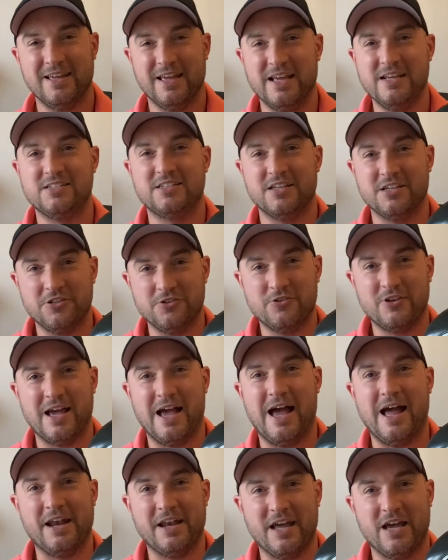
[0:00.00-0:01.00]
is that you
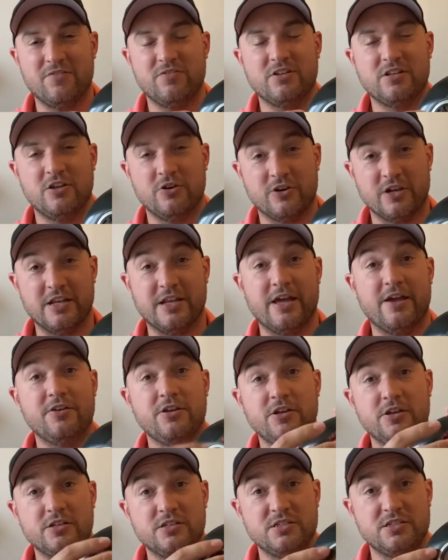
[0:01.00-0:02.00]
can have a look in there and
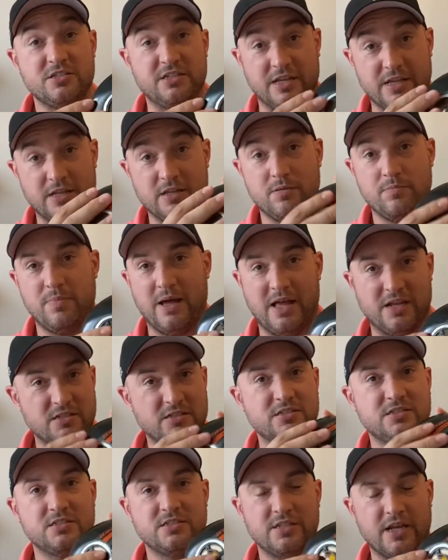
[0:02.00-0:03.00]
you can see the
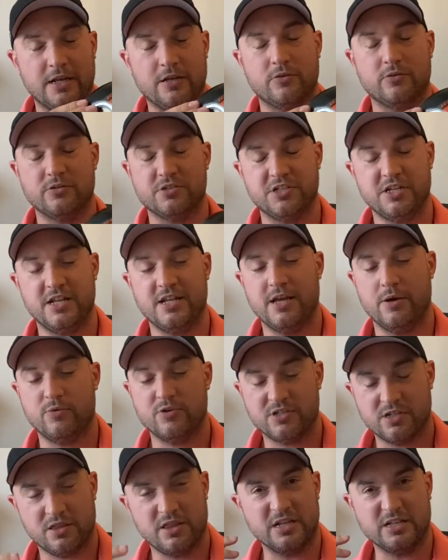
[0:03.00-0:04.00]
patterns and technology in there,
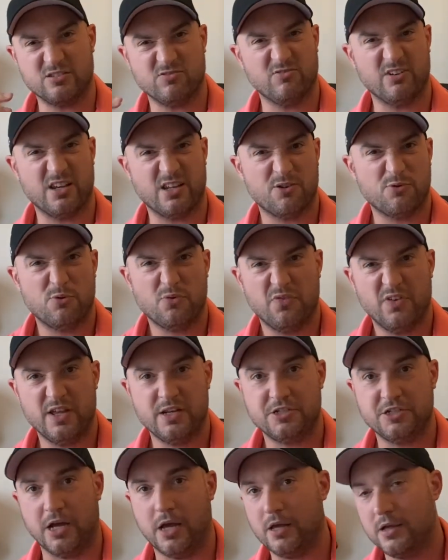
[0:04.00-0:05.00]
which I think is a really cool
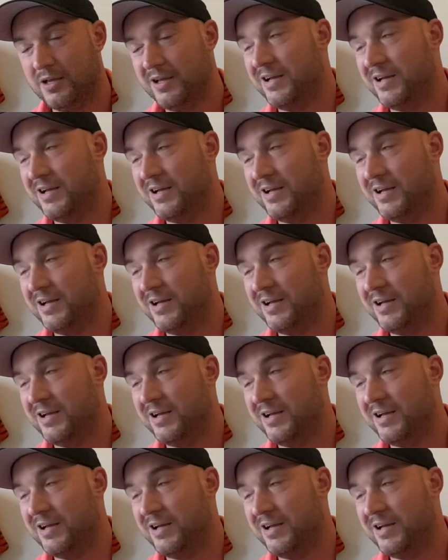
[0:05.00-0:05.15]
feature.